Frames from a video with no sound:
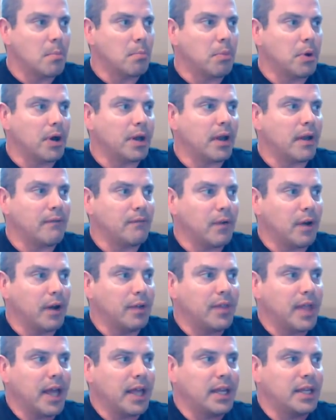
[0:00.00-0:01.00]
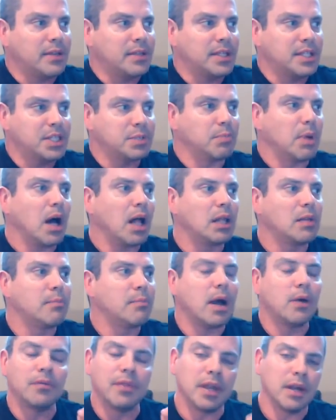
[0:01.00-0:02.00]
But I find that in the small
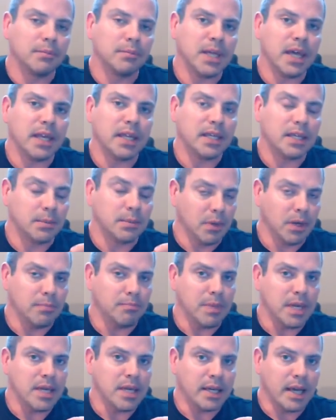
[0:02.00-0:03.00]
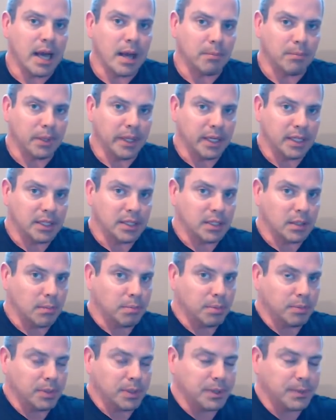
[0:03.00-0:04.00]
amount that I'm getting in my B complex
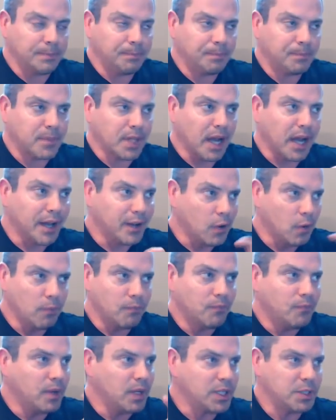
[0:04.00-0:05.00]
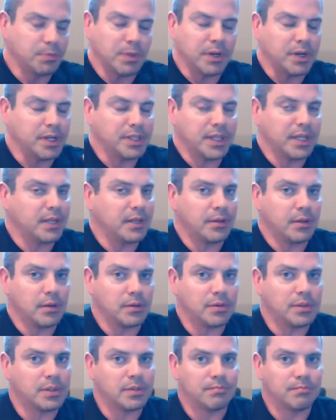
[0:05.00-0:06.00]
supplement, I don't experience any of
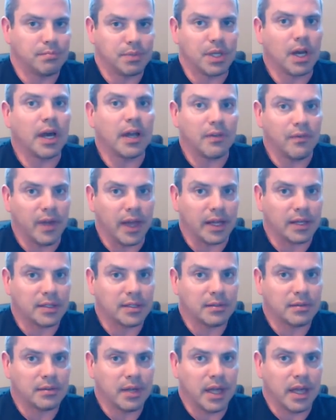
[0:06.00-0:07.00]
those side effects.